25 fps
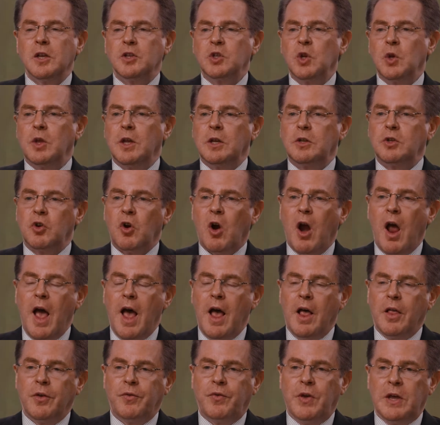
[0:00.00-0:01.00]
So the
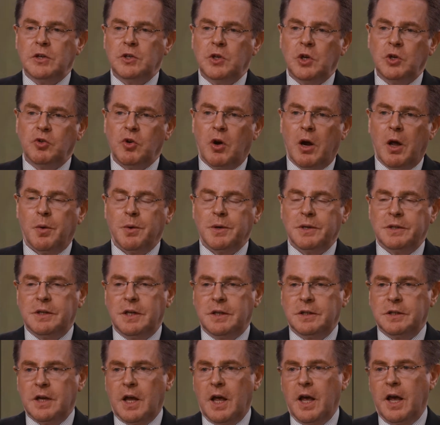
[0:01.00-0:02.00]
trial, the phase two trial, was
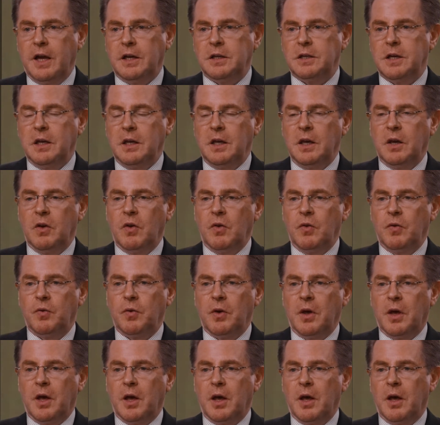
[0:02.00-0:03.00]
designed to give
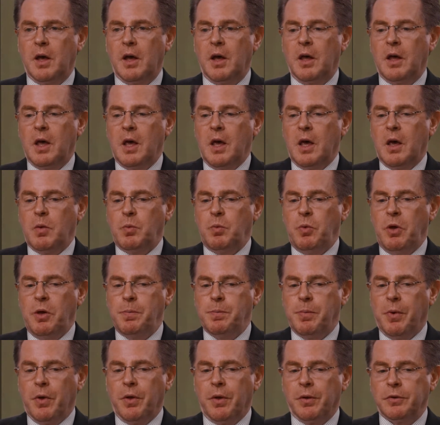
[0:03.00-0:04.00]
uh,
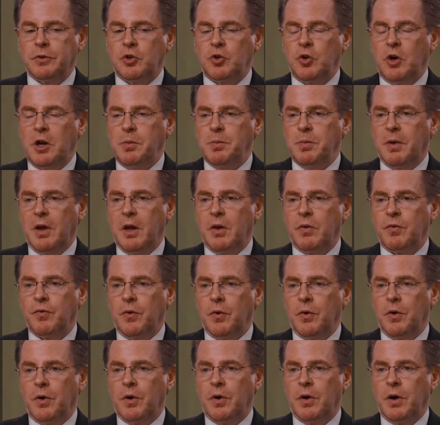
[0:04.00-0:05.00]
people treatment
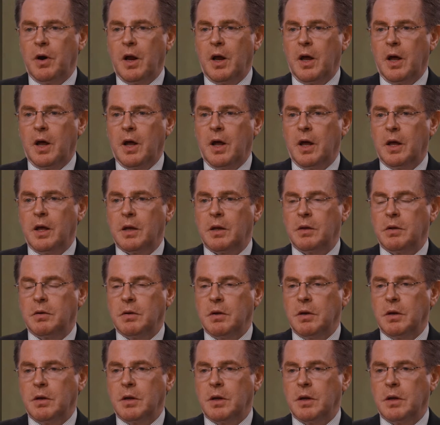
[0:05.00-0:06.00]
for uh, uh,
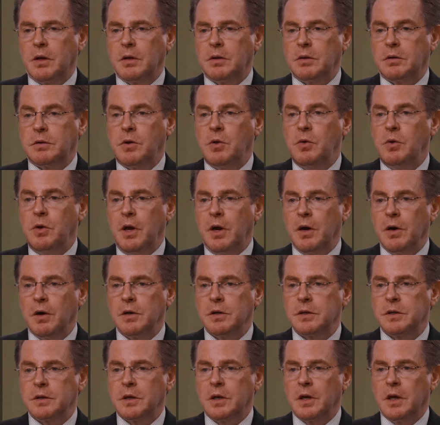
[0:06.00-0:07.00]
two
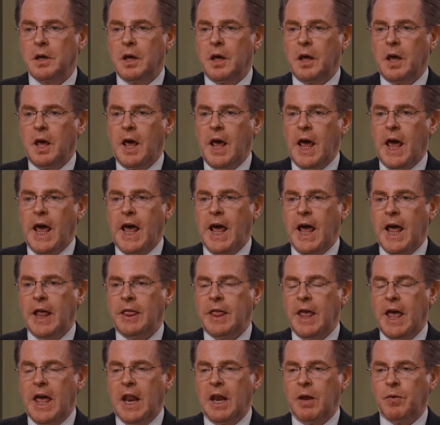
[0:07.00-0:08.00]
years, and
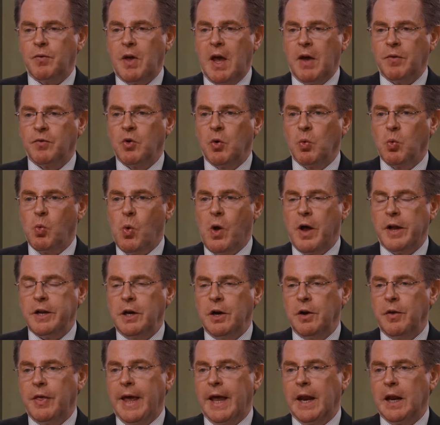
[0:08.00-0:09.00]
then if after one
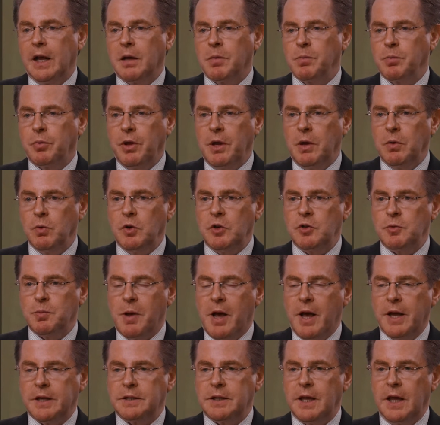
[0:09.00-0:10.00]
year they had a complete
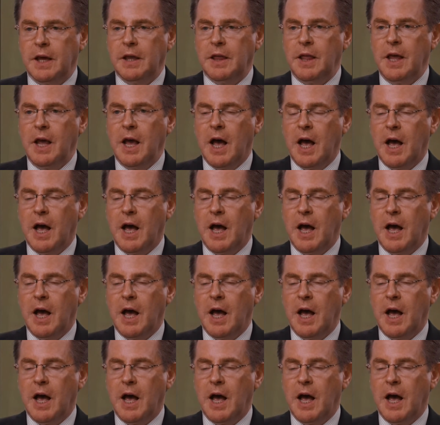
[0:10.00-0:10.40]
response, they had the